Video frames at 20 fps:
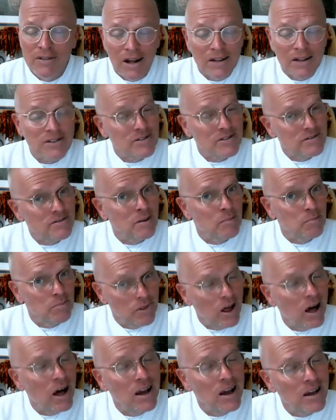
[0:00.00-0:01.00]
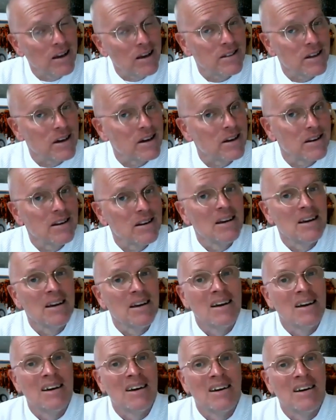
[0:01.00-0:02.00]
That's implying that
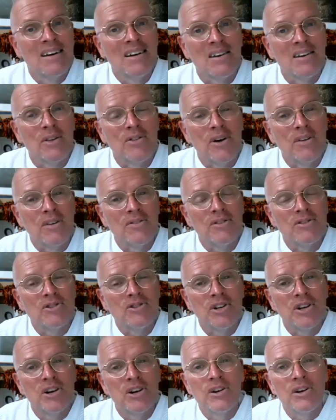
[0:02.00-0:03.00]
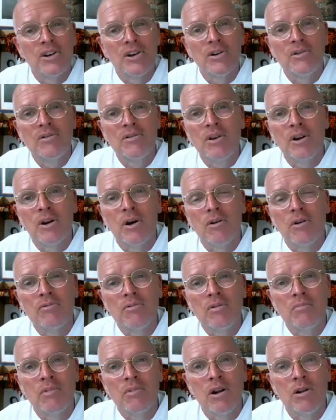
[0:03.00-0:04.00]
you thought this year you you
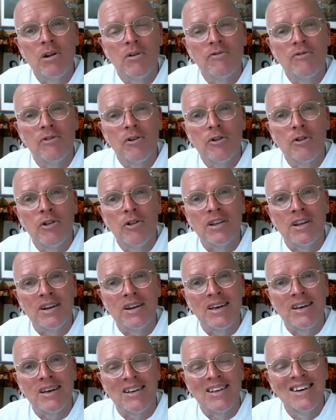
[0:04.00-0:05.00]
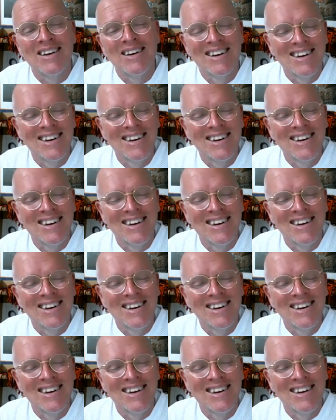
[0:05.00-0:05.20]
know get a little further than you did.